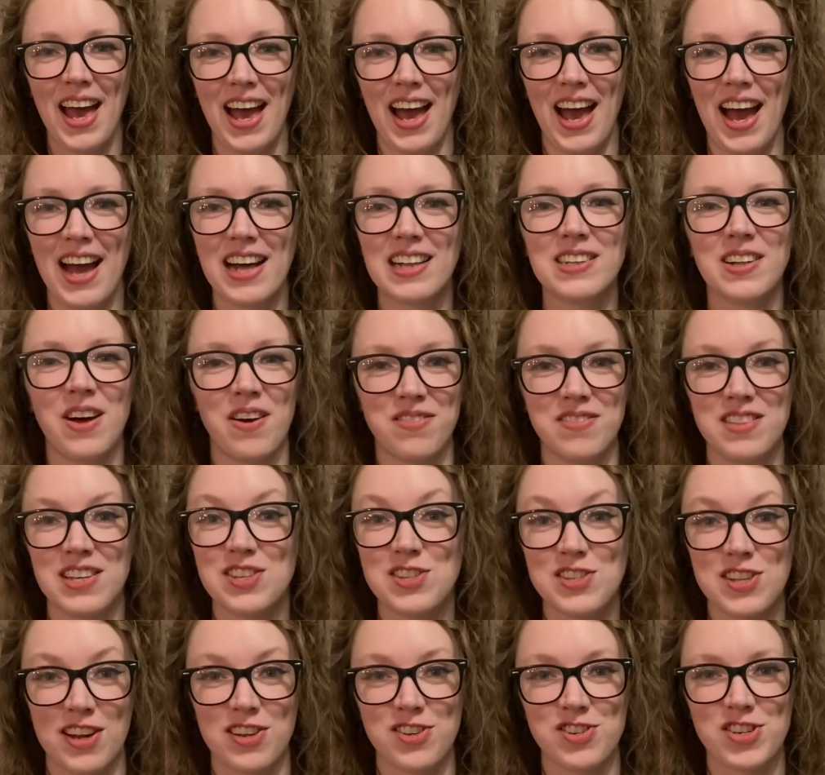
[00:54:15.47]
I love these
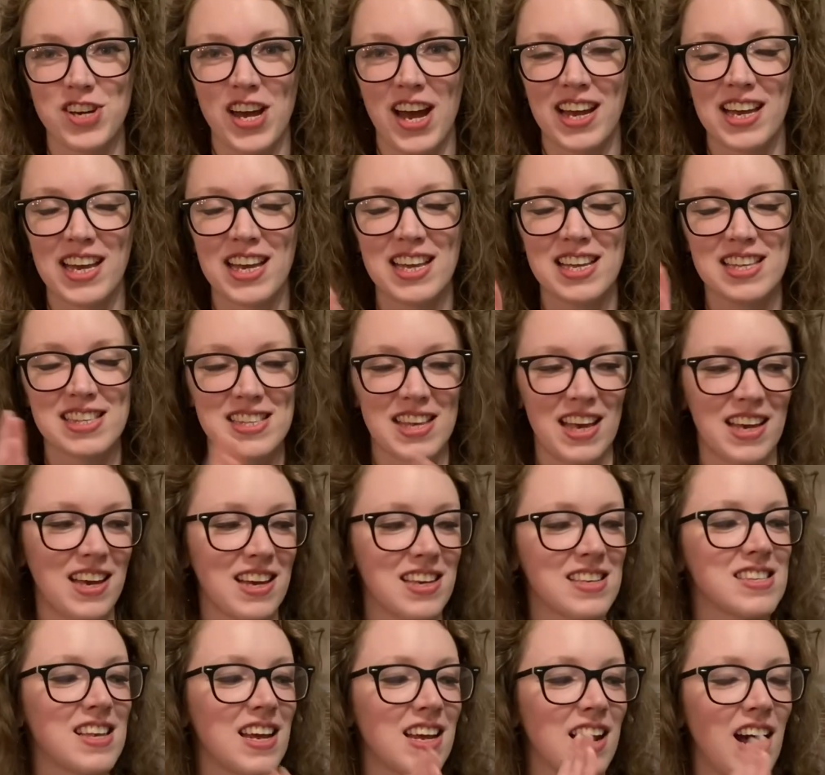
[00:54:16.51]
dust jackets. Like I
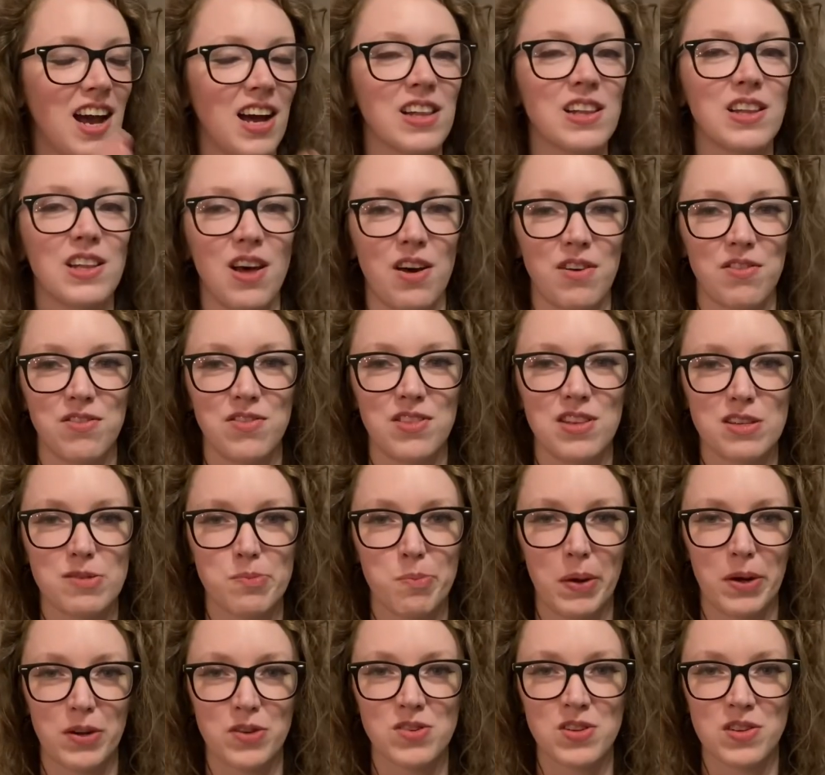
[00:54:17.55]
said, I love this
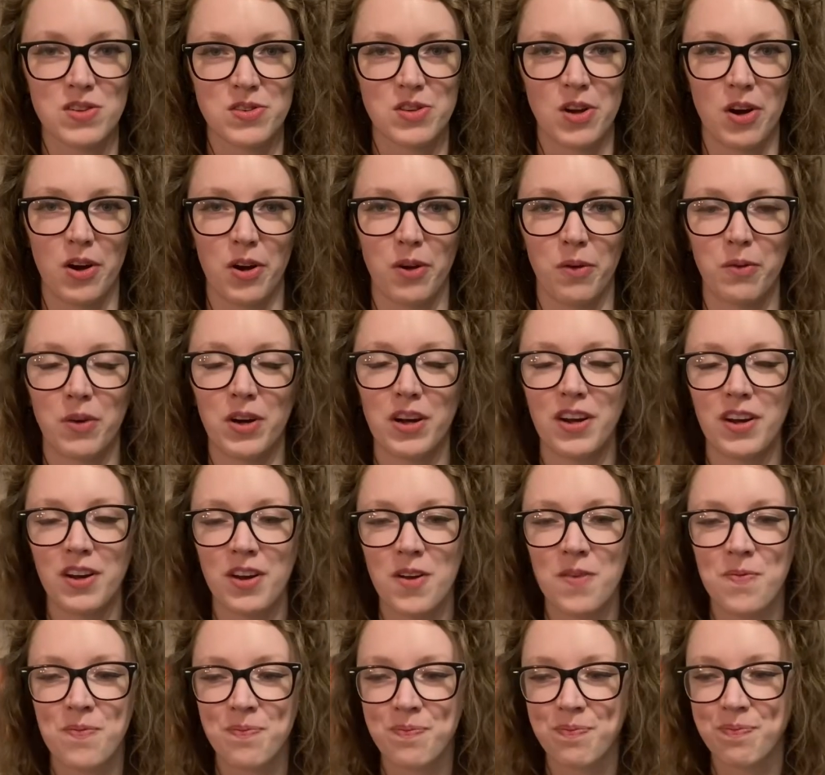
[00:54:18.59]
person's artwork.
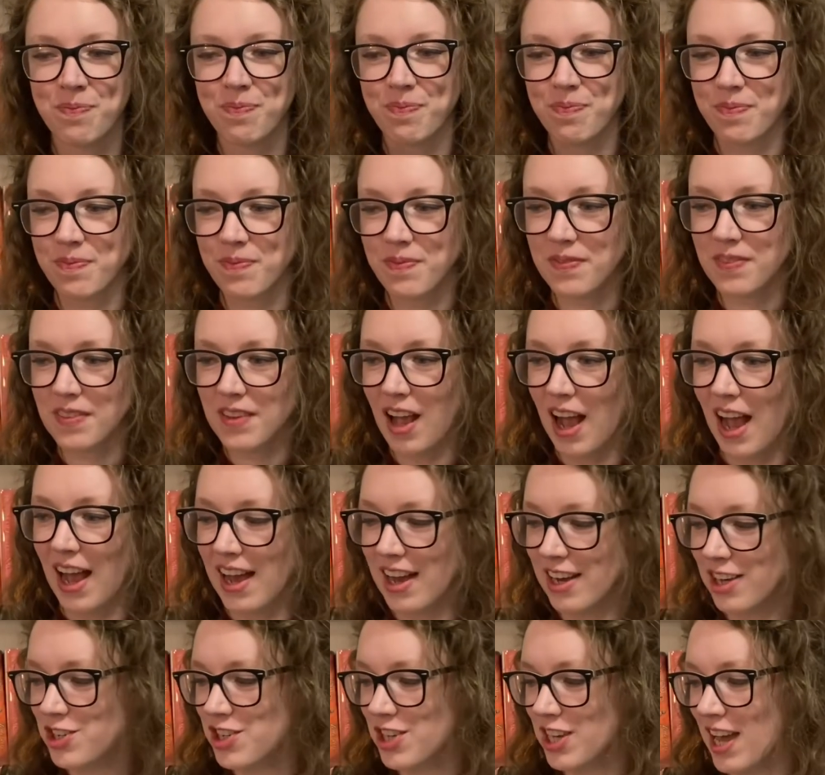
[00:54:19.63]
I
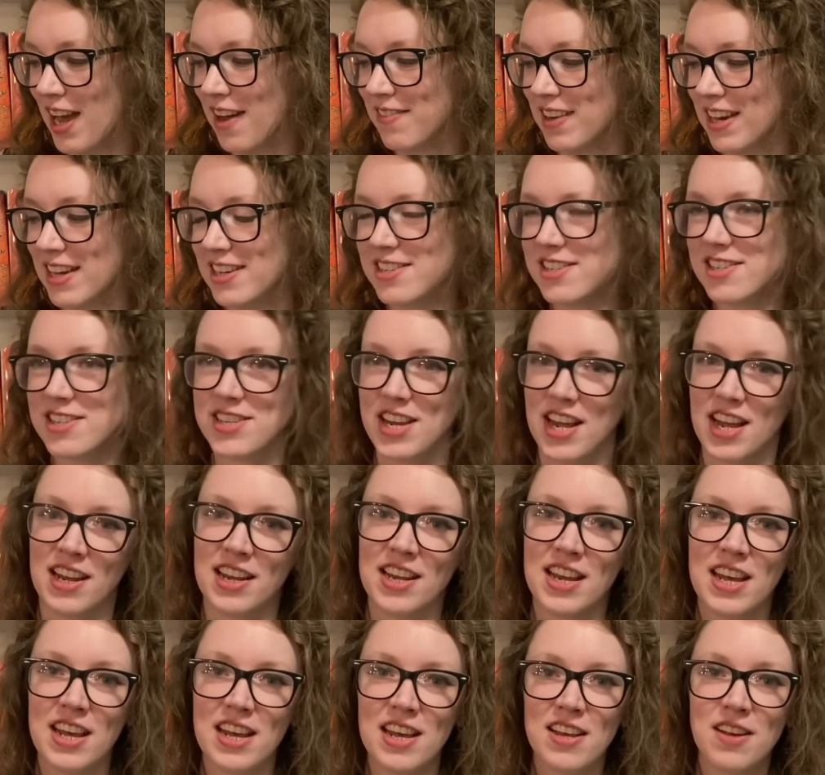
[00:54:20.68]
actually have a
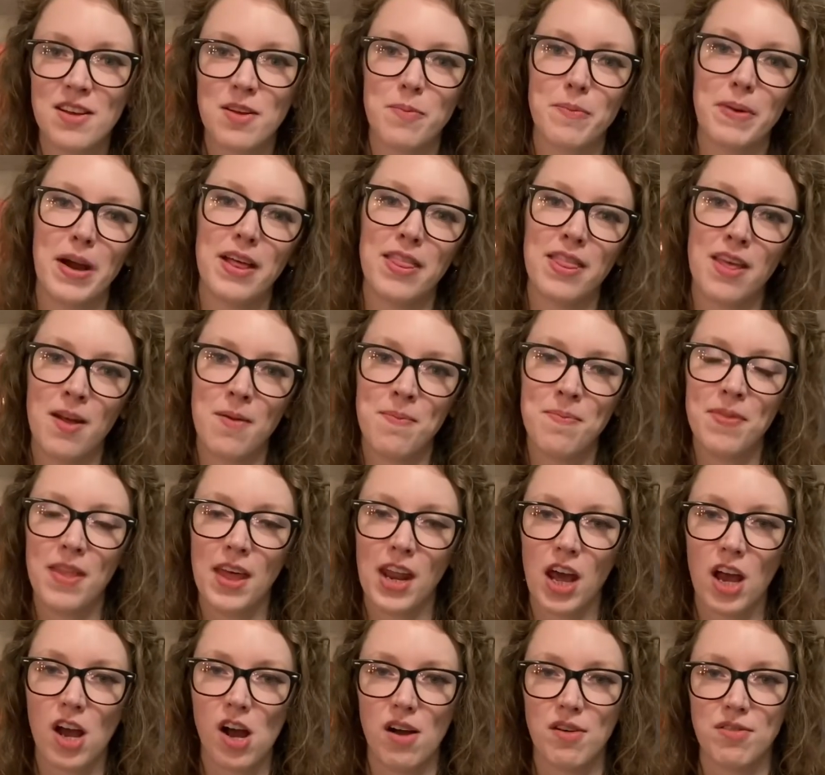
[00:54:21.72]
standee by them that
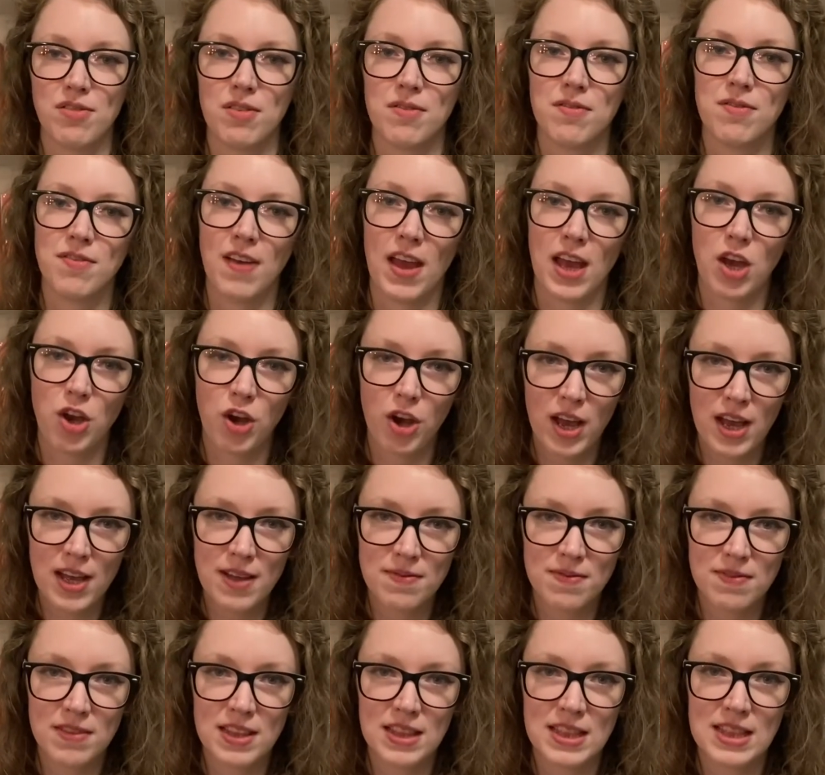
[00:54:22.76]
I got from Fay Crate
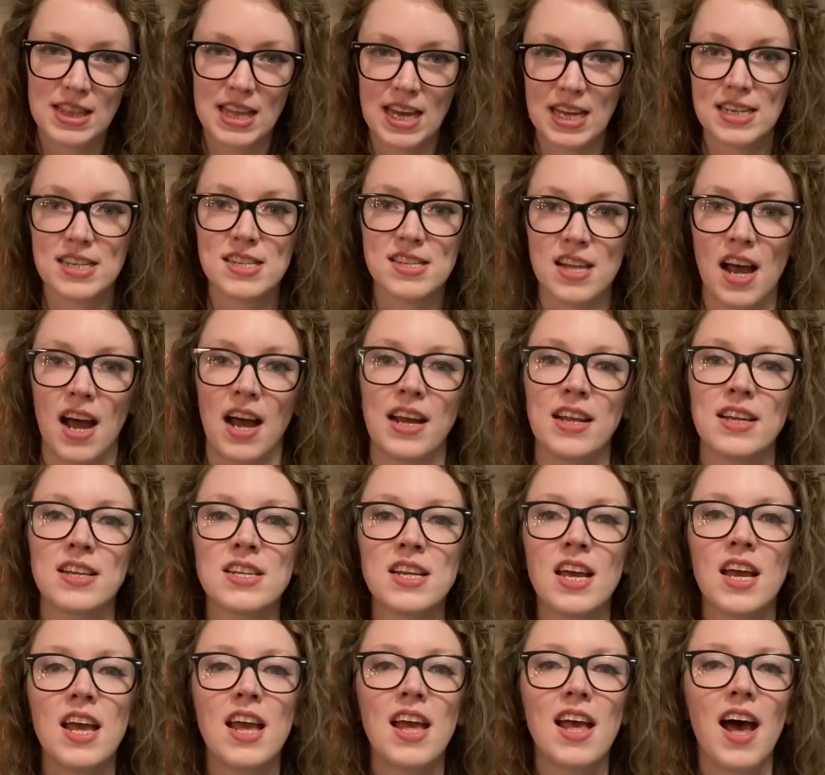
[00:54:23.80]
that they designed
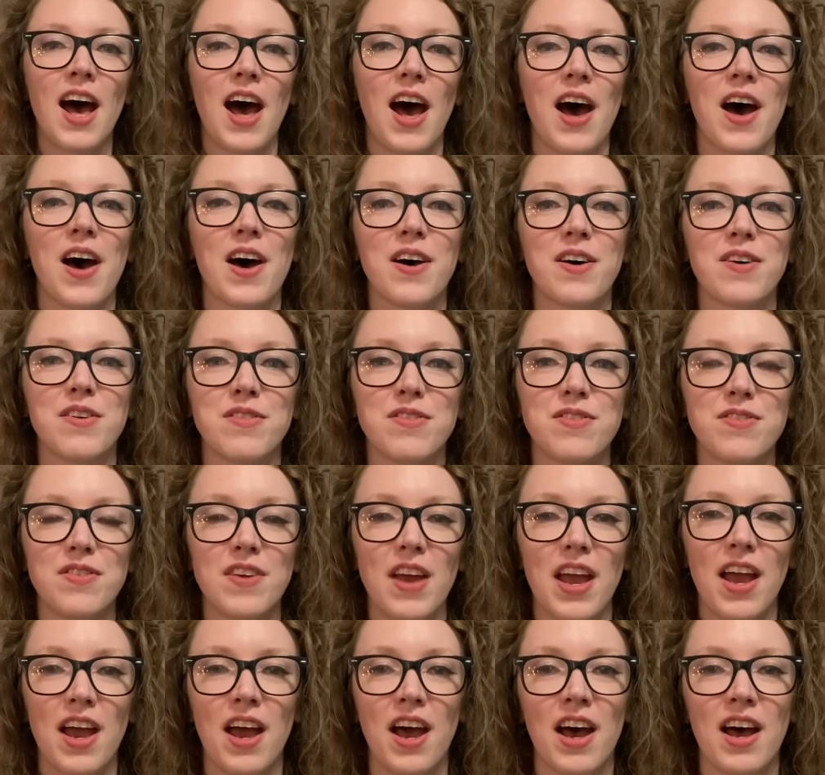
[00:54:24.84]
of
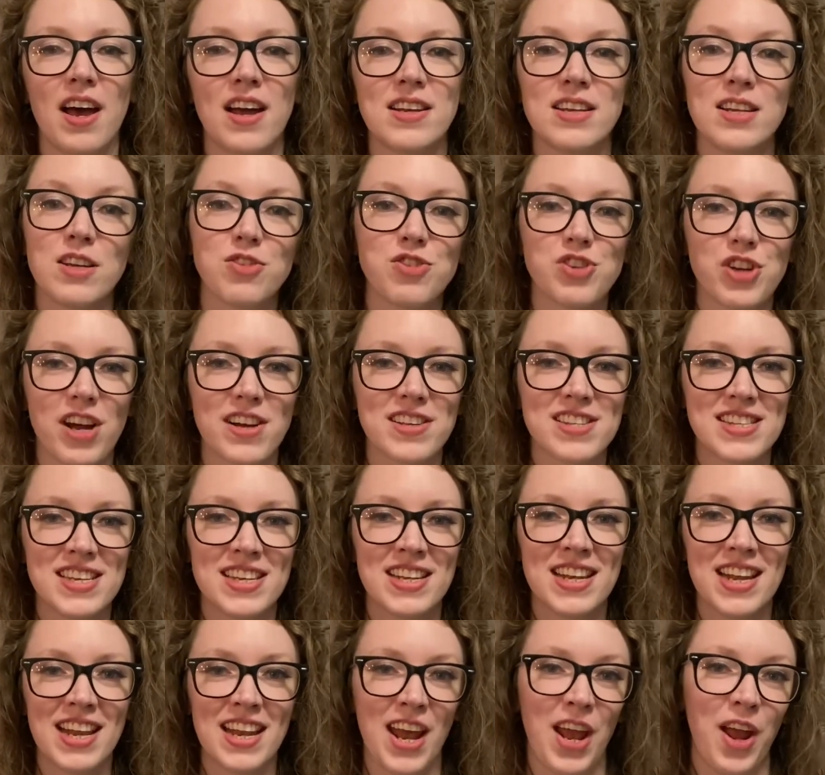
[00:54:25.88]
Neil
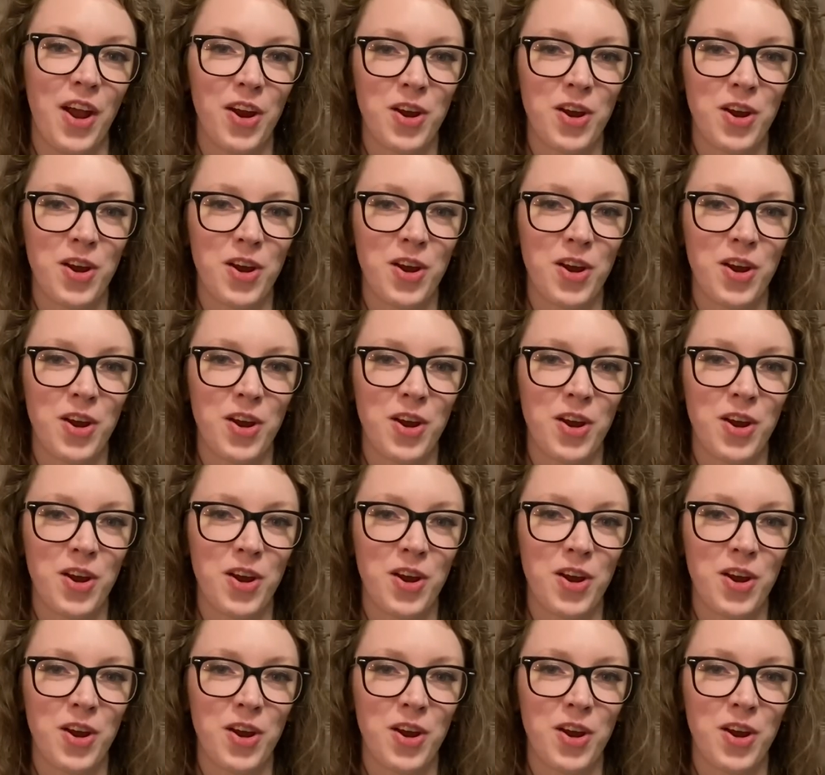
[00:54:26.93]
Jawson and